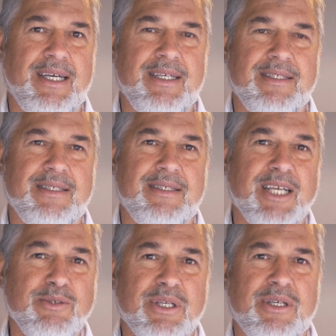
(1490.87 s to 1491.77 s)
And
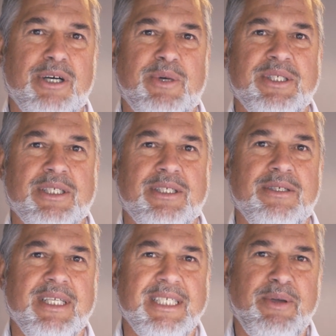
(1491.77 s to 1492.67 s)
that's what God wants us
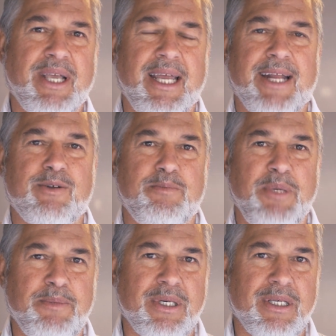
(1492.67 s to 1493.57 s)
to do. That's how we connect
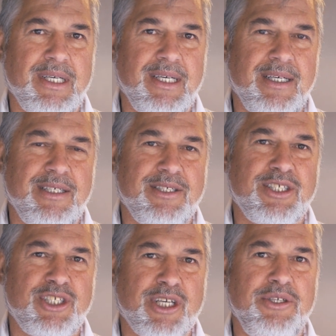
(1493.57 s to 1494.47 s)
with people.
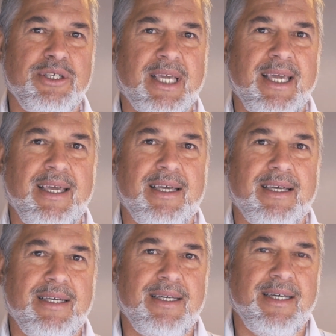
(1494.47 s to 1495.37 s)
It's just show you care.
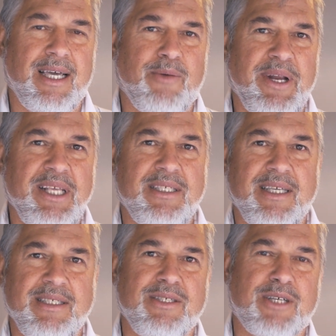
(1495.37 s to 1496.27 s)
And when he
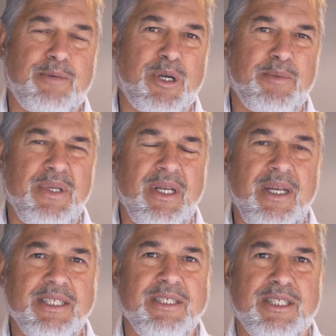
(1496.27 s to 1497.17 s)
says he's got a problem,
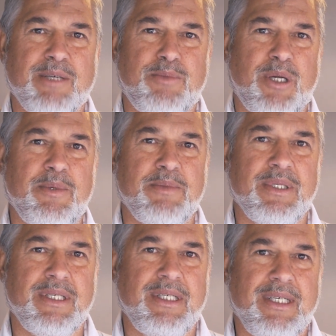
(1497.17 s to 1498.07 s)
listen to the
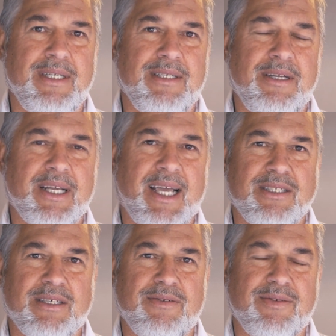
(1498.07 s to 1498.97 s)
problem. Not a
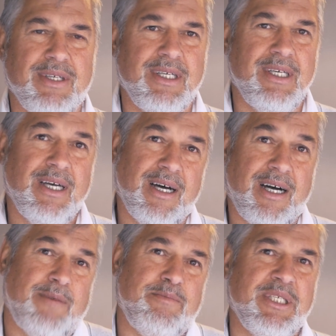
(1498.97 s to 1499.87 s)
case of,
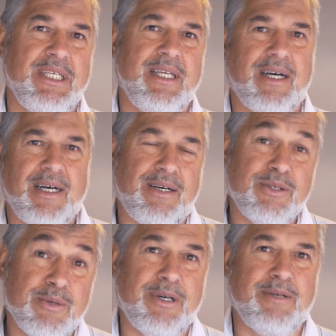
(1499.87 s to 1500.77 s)
oh, I'm busy now,
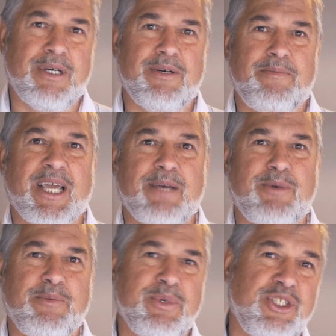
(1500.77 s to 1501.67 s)
I'll make a
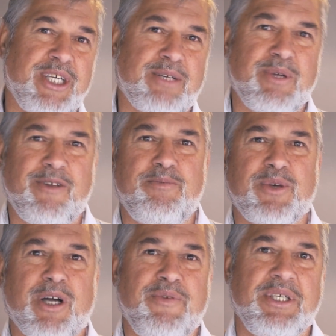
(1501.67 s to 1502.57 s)
point, we'll chat, we'll
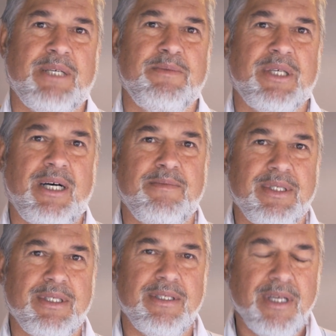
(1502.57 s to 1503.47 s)
have coffee sometime.